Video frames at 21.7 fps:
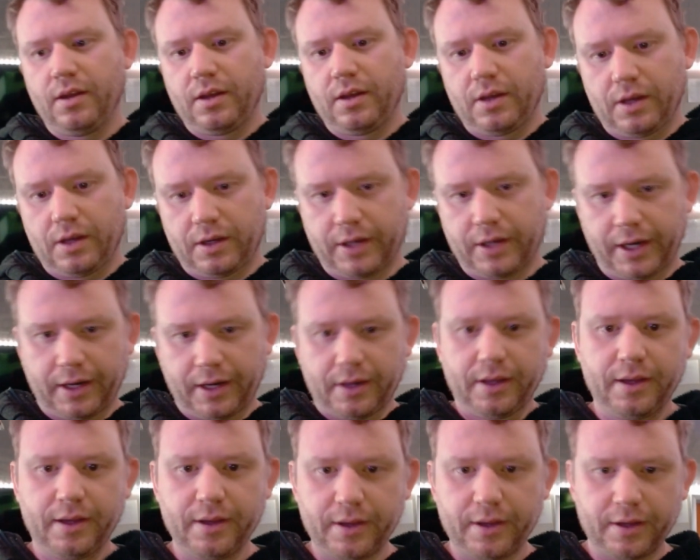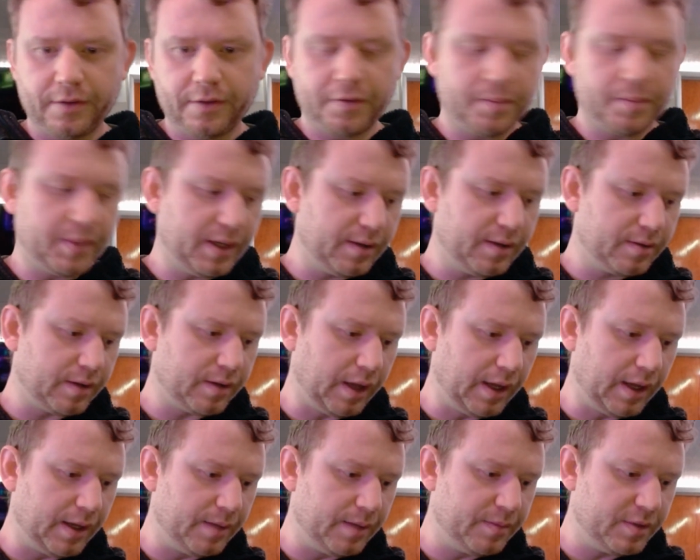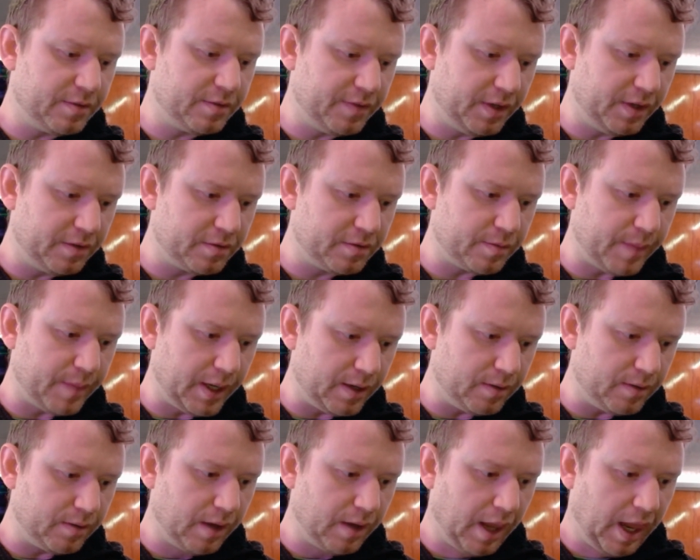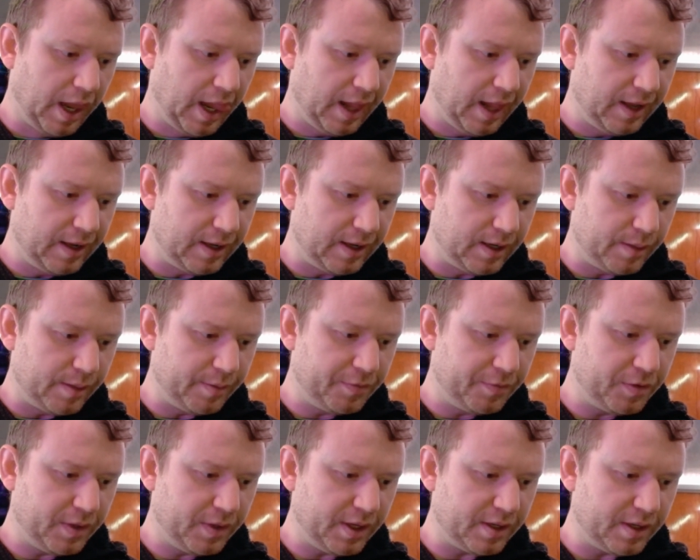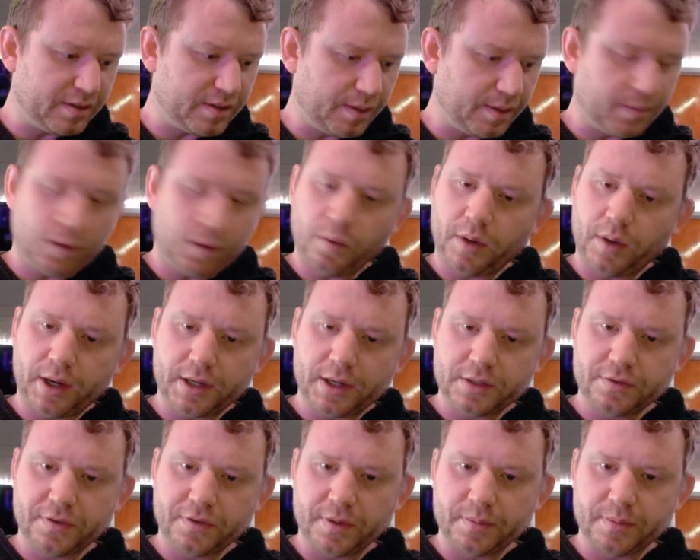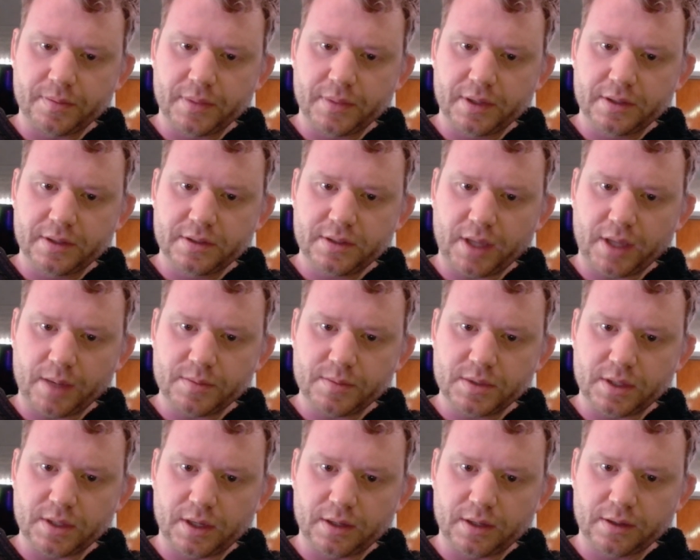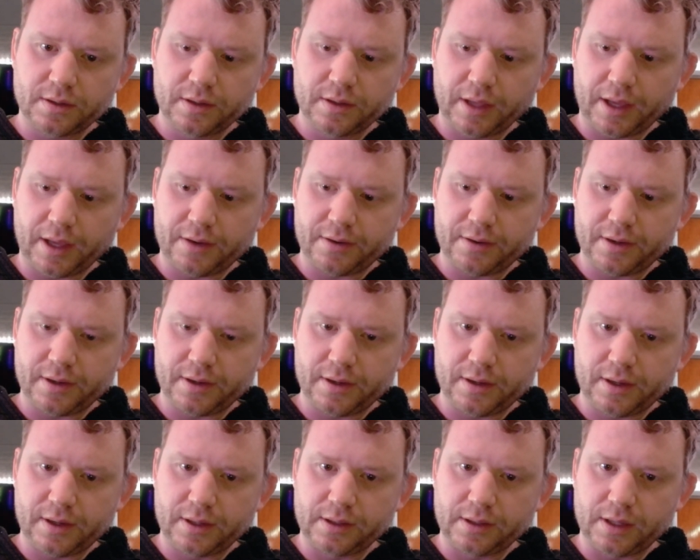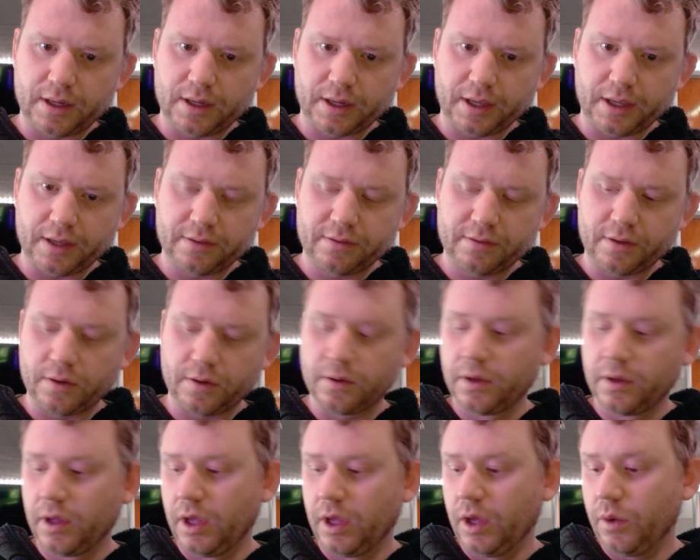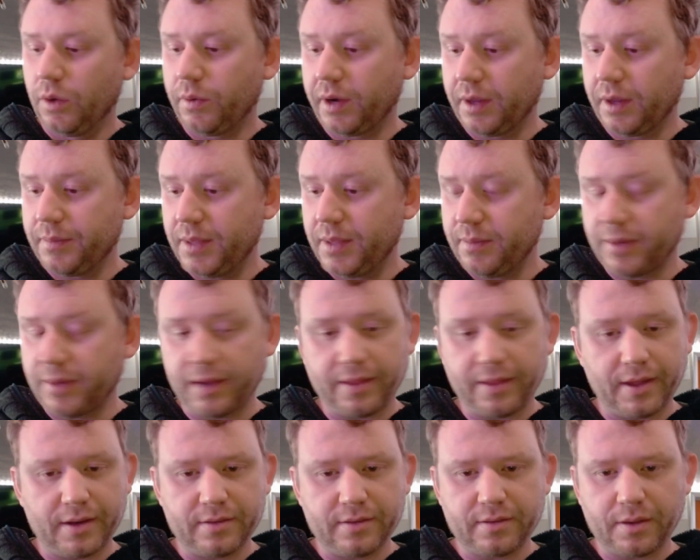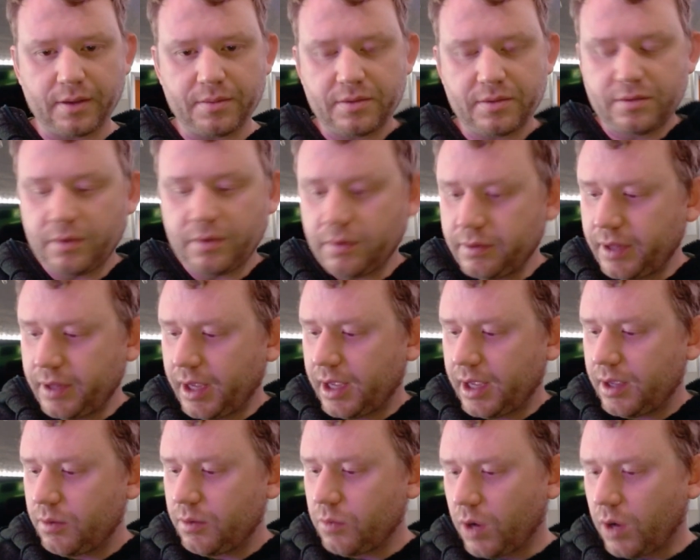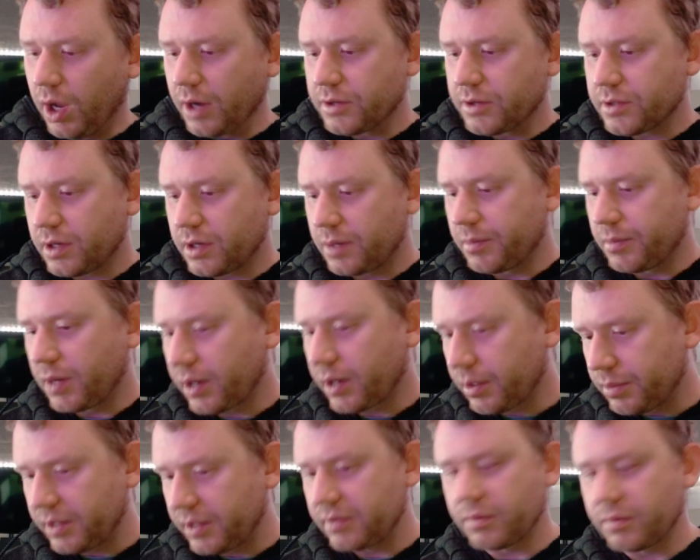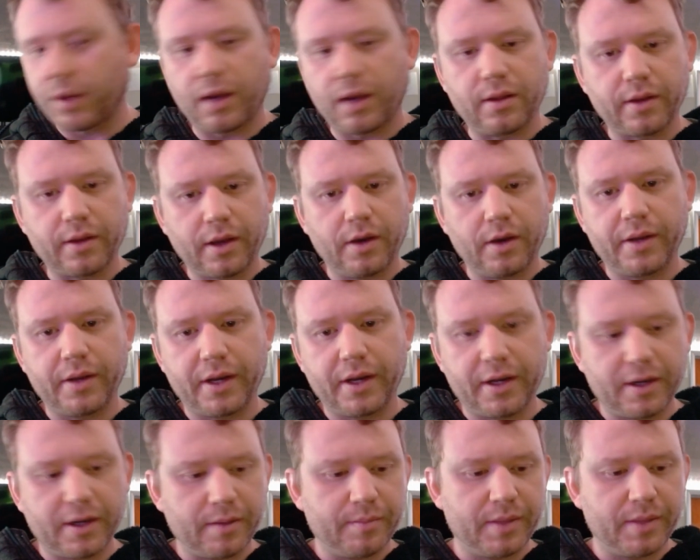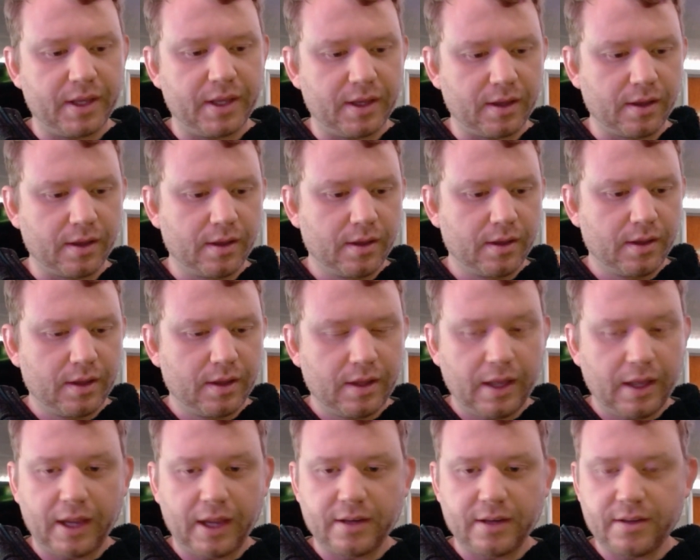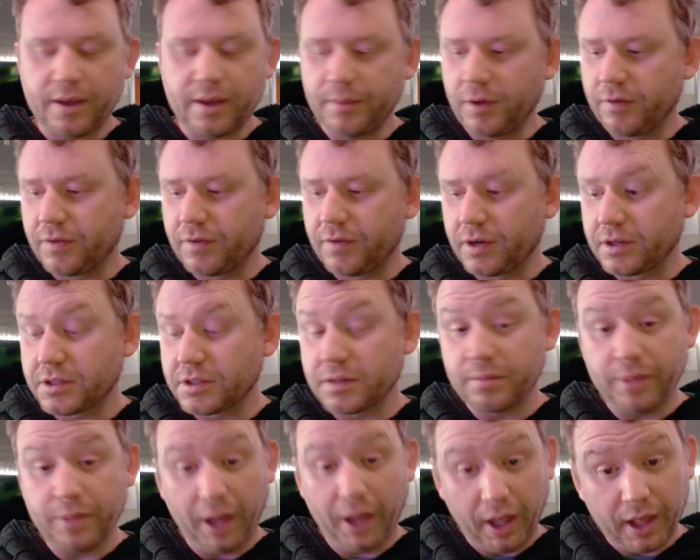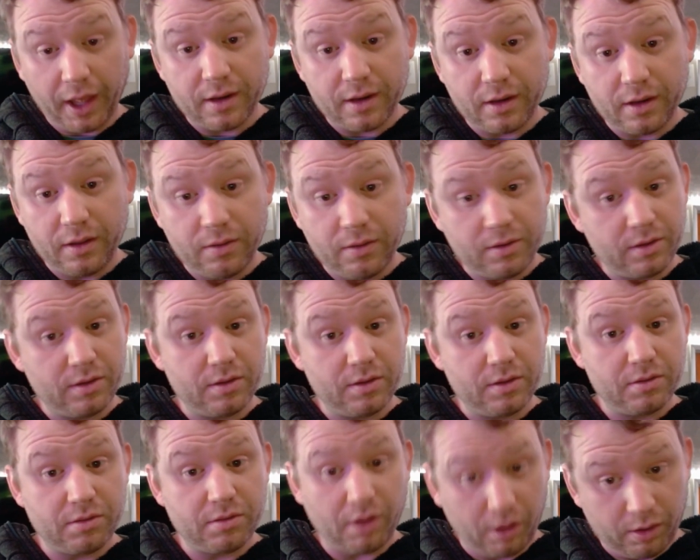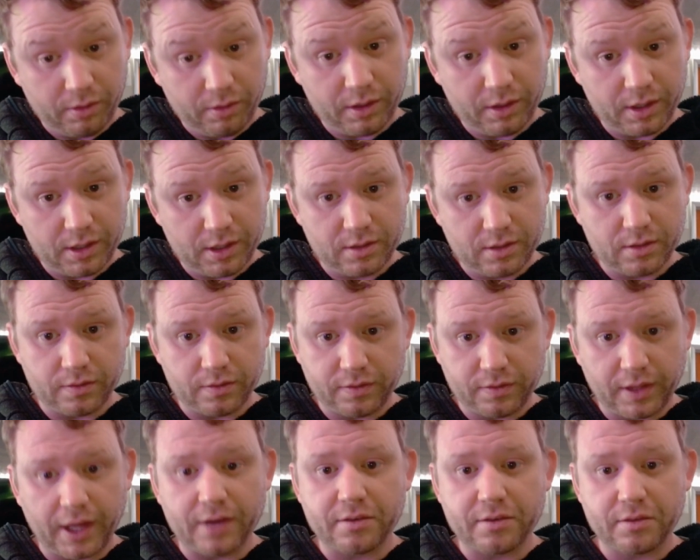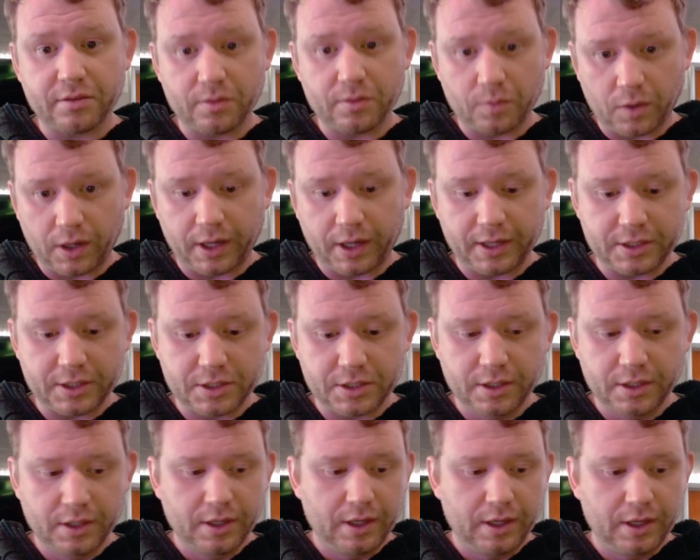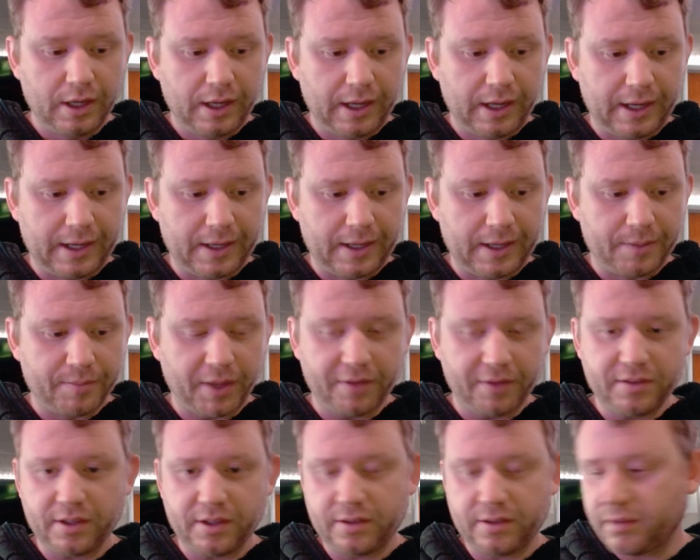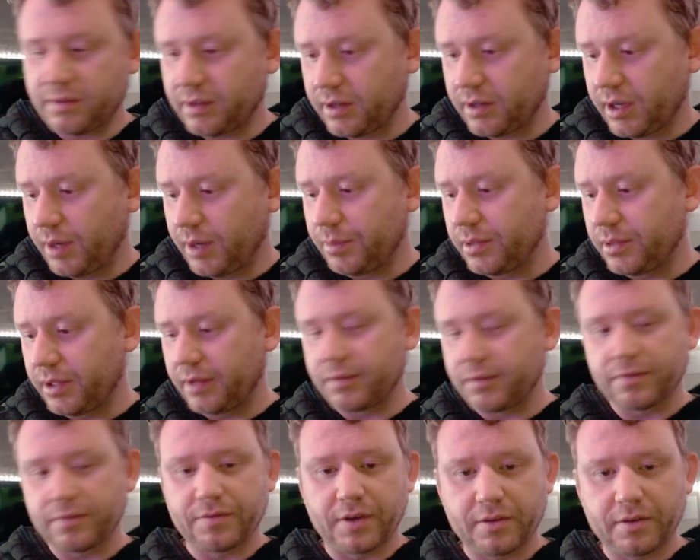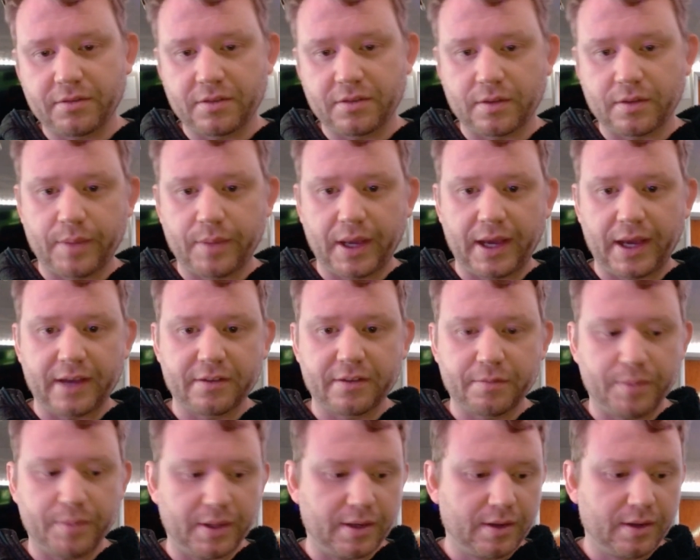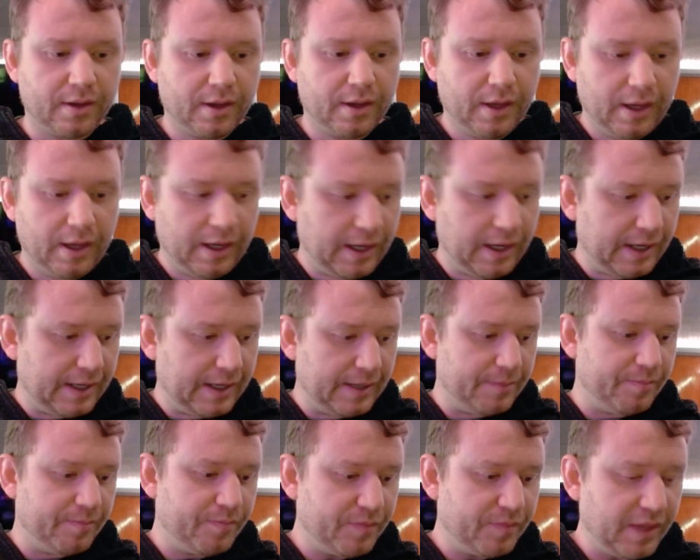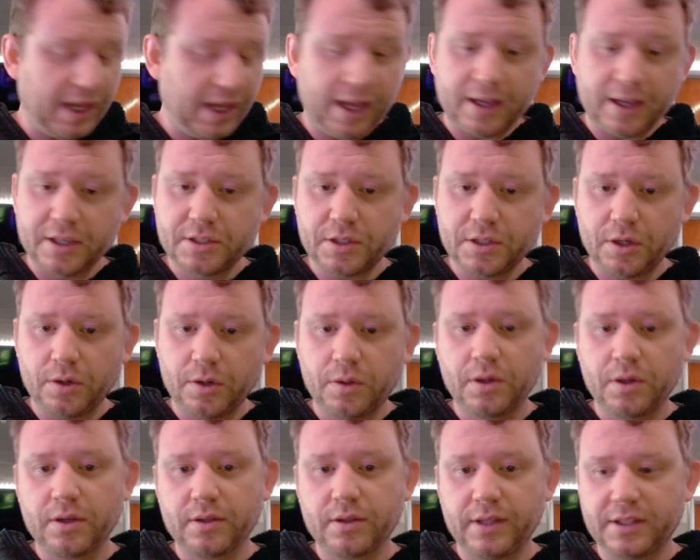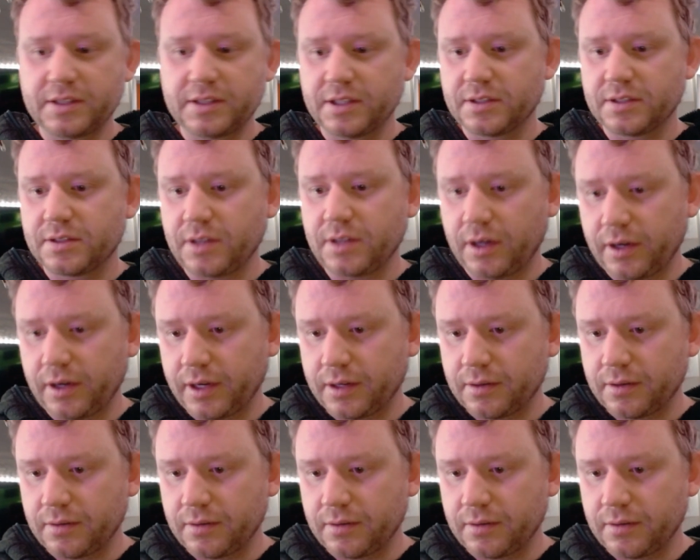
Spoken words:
Alright, hi everybody. This video is about if you get a demo watch from Samsung, how to unlock it. So what I mean by that is I was sold a watch on Marketplace a while ago. It ended up being a demo version, but you can use Odin to flash the watch. I've done this on a couple other phones in the past, but yeah, so let's get started.